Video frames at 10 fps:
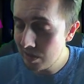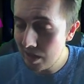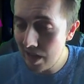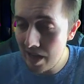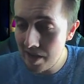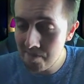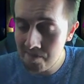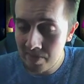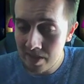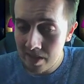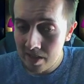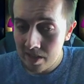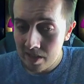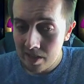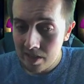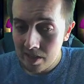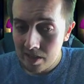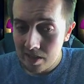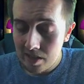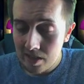Um,
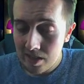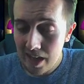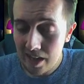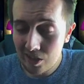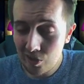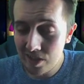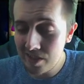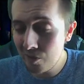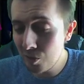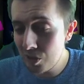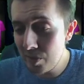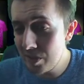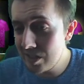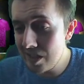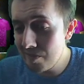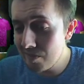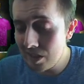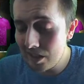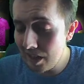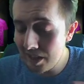yeah, crazy. Unfortunately, we just didn't.
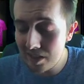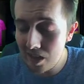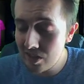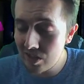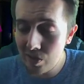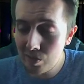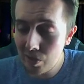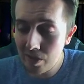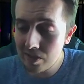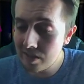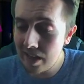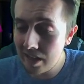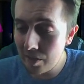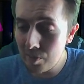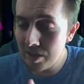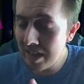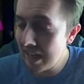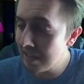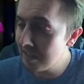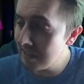I, I still don't understand. Like, we didn't get a
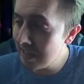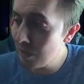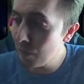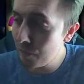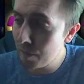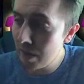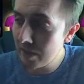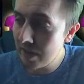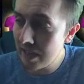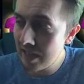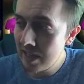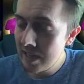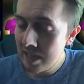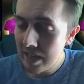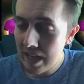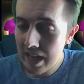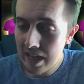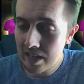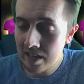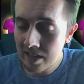single FUT Birthday
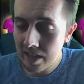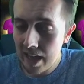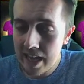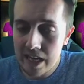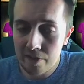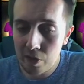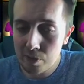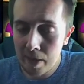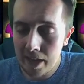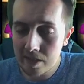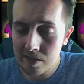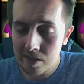in any of those packs.